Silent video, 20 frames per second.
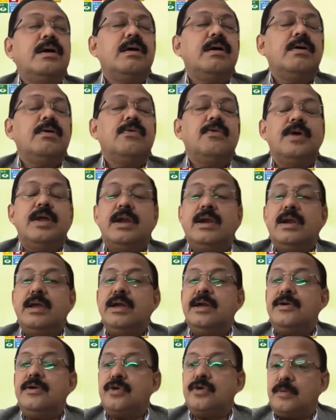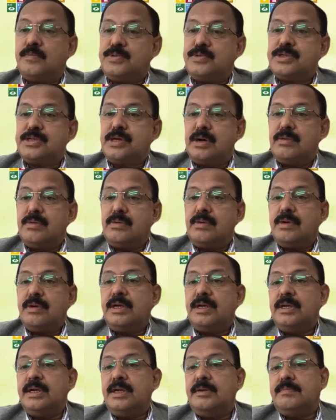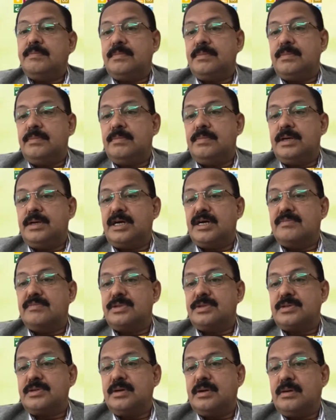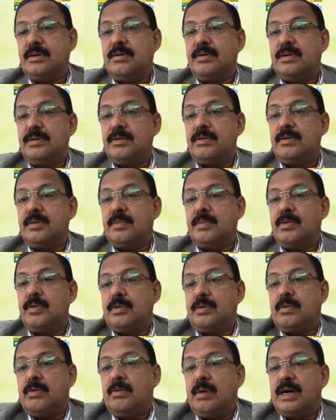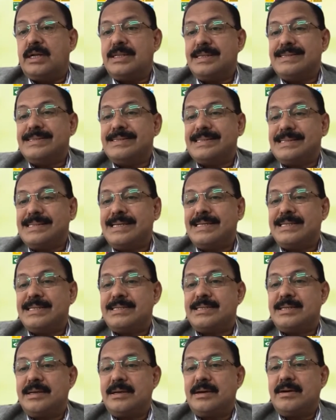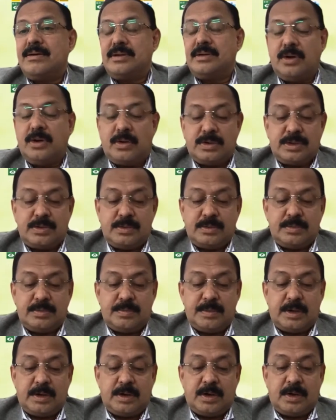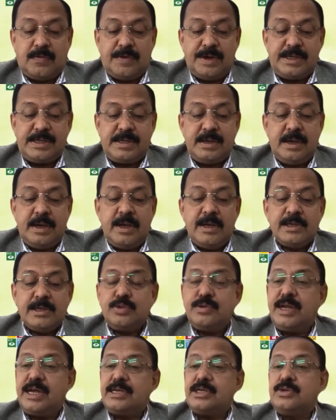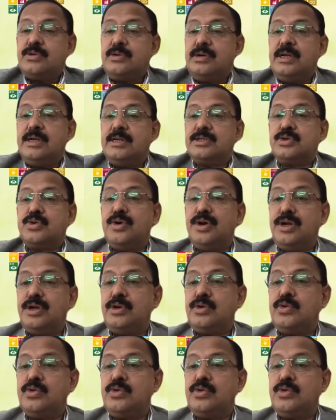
well, it drops down. It becomes, about 1/6 of it. So naturally, it's going